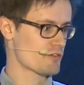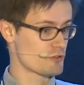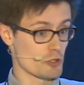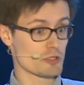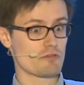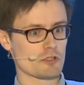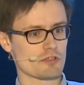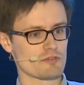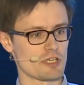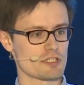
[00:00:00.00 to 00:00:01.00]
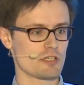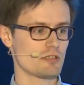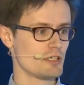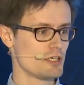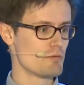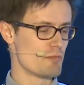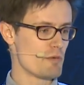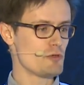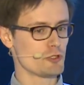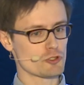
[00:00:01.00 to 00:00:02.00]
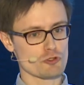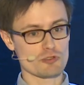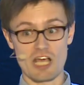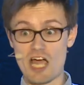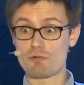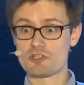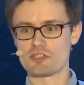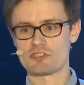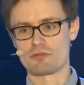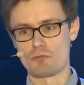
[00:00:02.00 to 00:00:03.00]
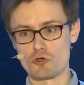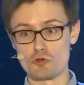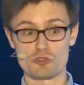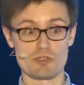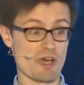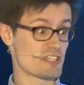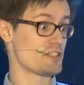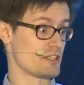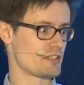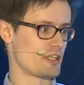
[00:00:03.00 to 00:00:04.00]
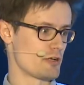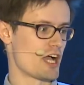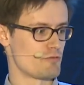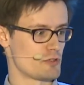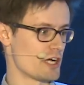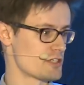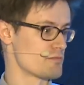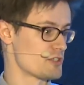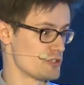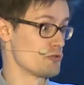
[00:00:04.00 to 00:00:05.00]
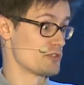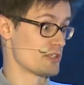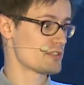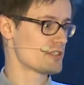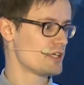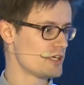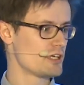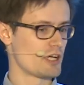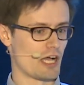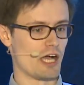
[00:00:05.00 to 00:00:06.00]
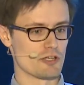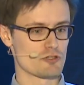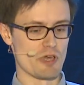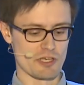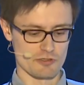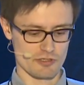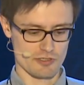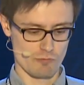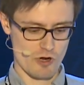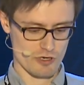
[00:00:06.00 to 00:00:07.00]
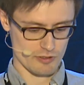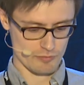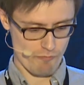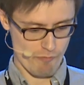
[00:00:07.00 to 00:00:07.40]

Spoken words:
If you don't have lots of data, maybe you need to use a hybrid system or use the metadata that you have on items and users to make your system work.